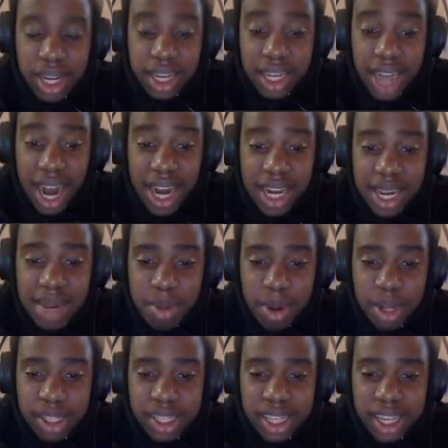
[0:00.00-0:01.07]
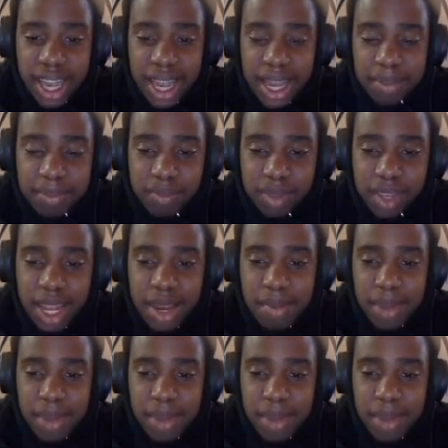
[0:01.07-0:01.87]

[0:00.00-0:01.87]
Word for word: 90 points a game, and